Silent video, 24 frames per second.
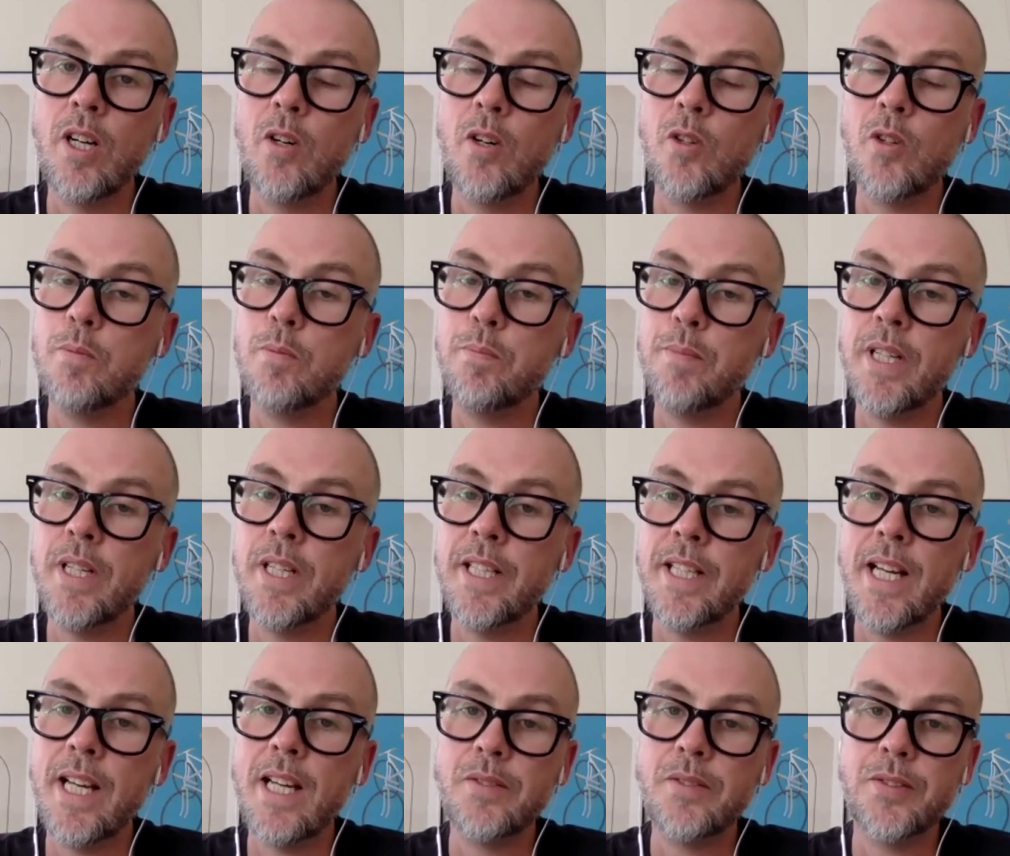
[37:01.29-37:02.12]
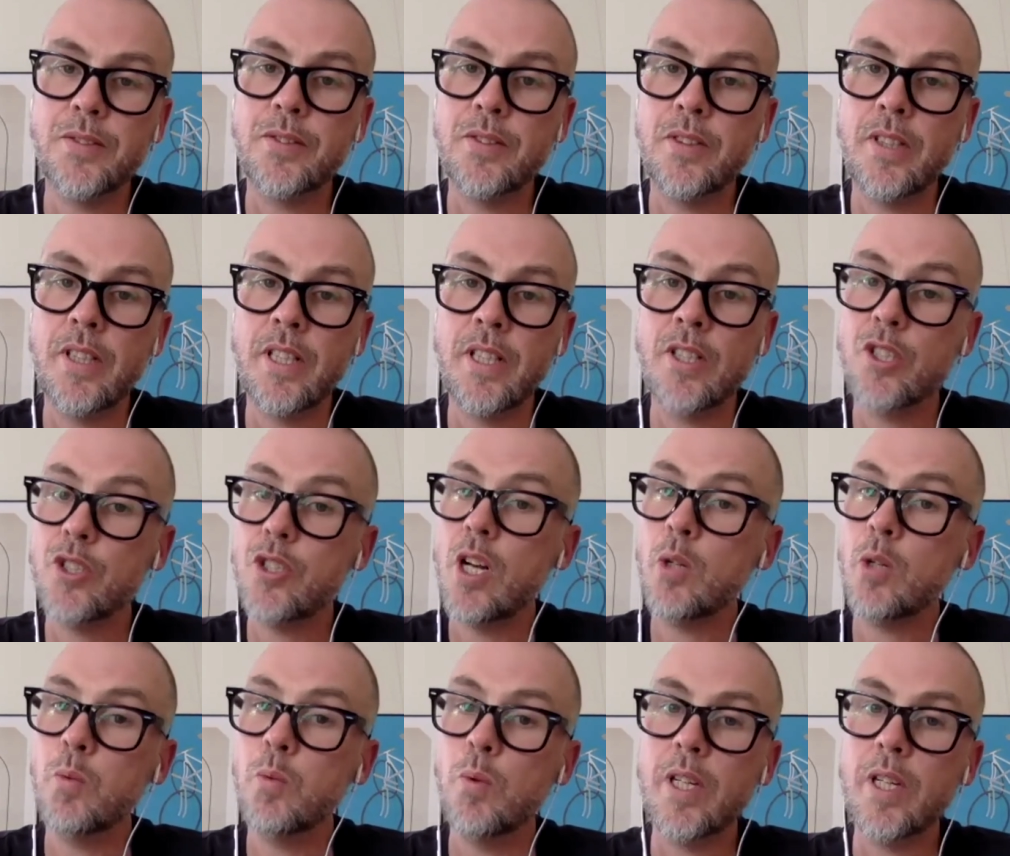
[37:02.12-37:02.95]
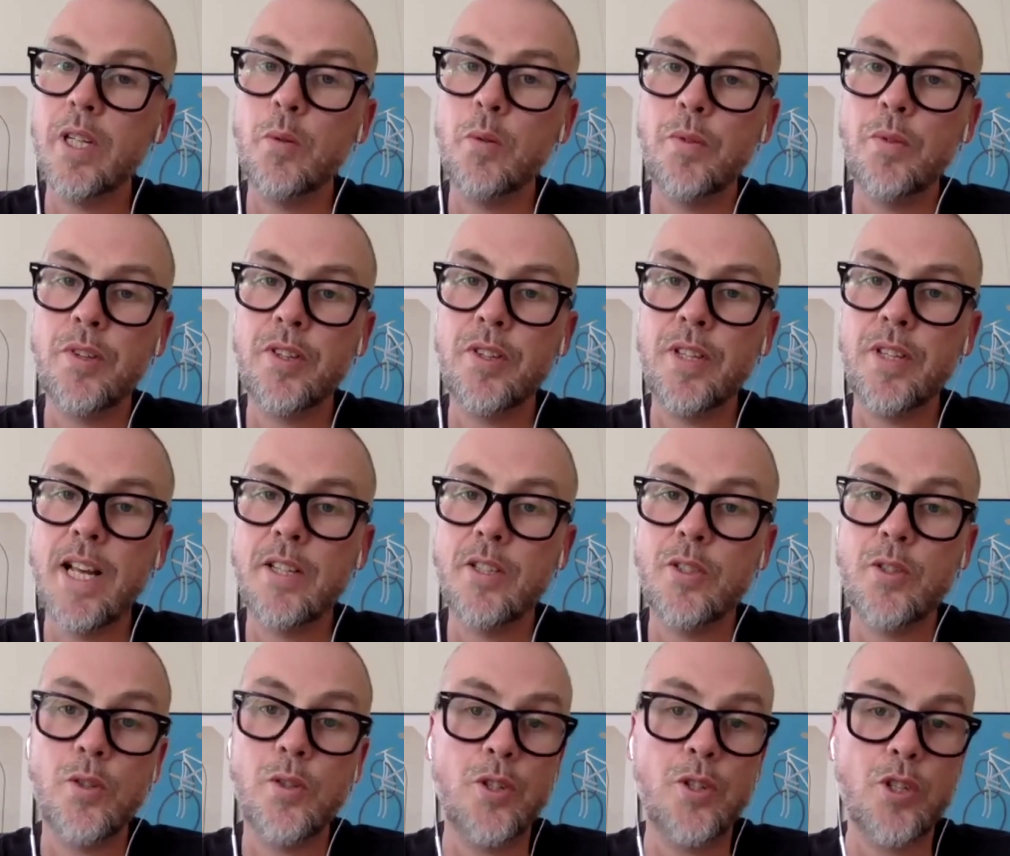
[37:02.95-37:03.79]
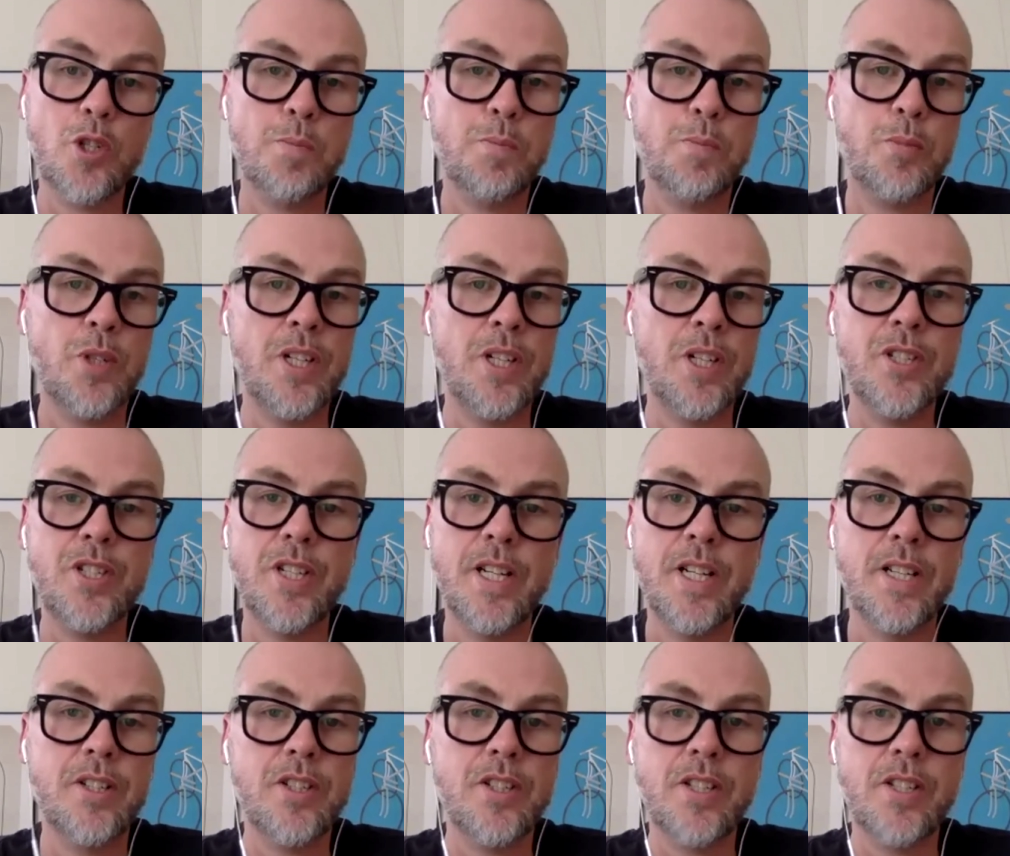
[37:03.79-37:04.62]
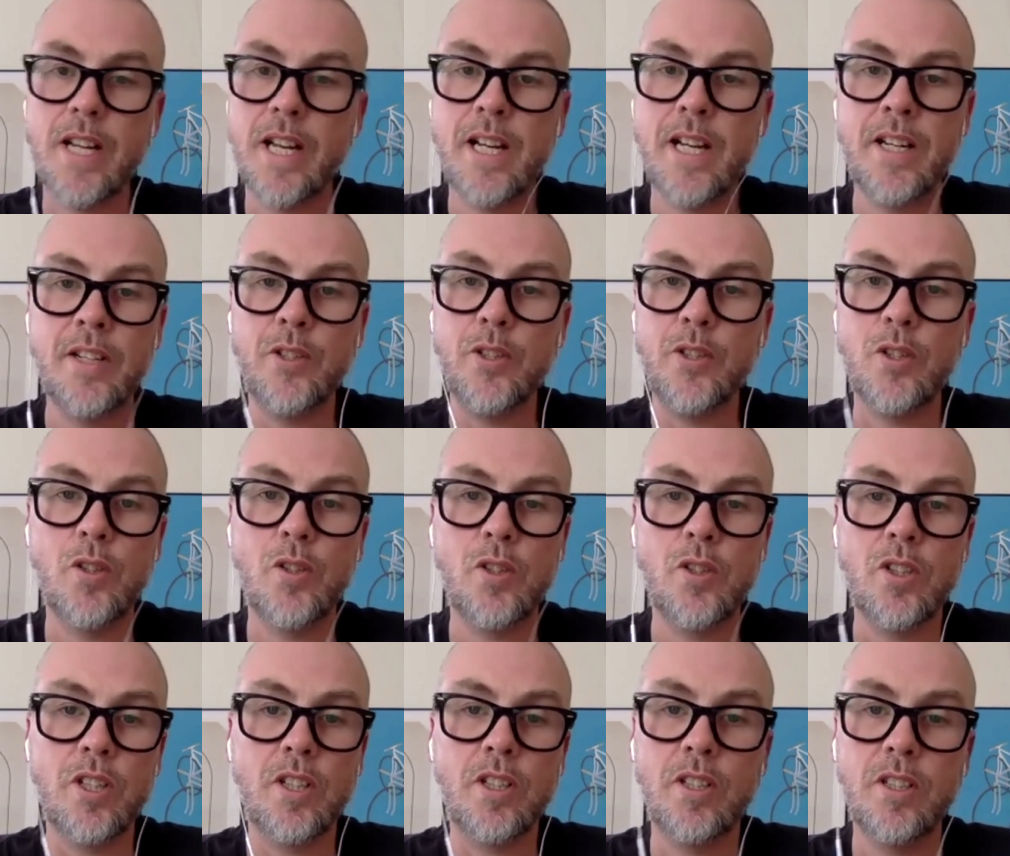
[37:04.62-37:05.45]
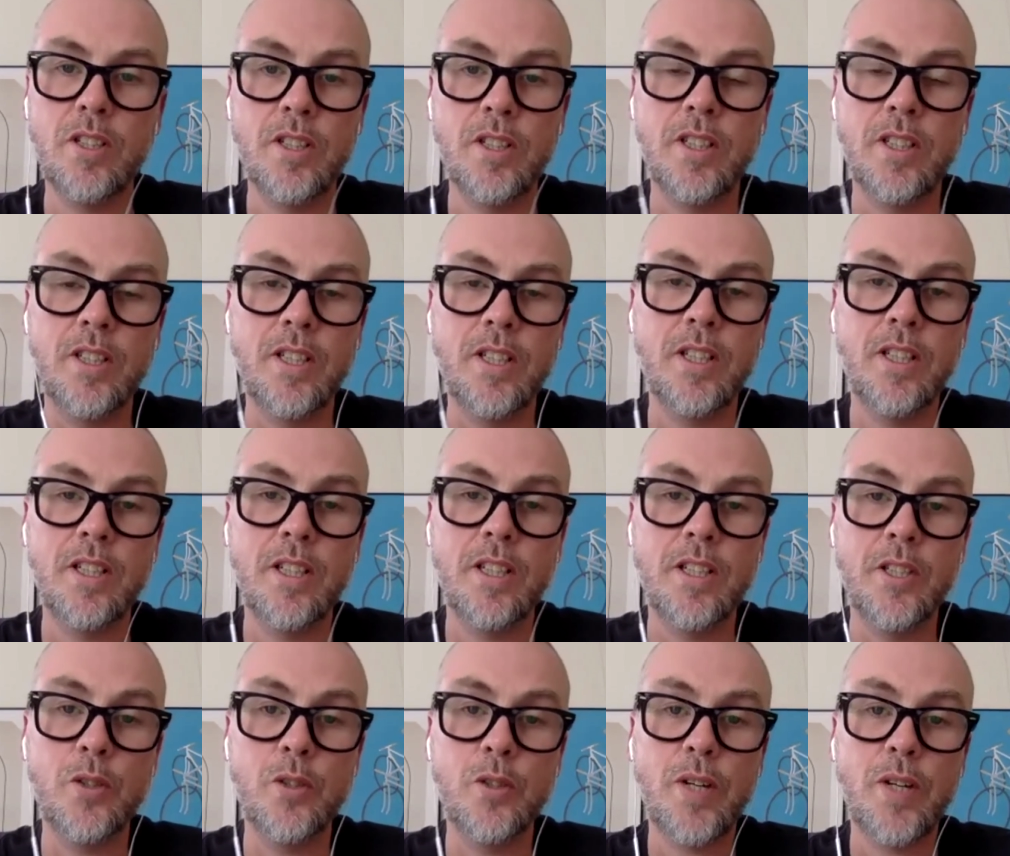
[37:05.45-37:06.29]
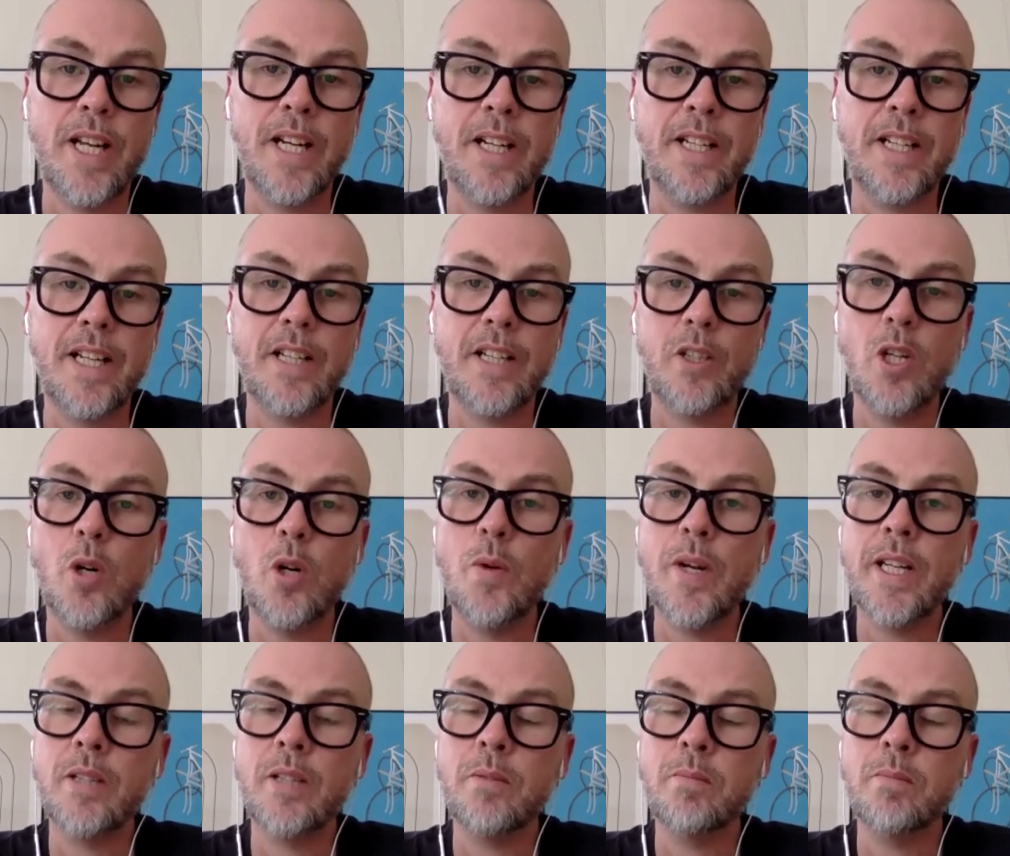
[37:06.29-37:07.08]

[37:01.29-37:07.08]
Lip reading: the PDF and start working with that. You just print it and you can get going.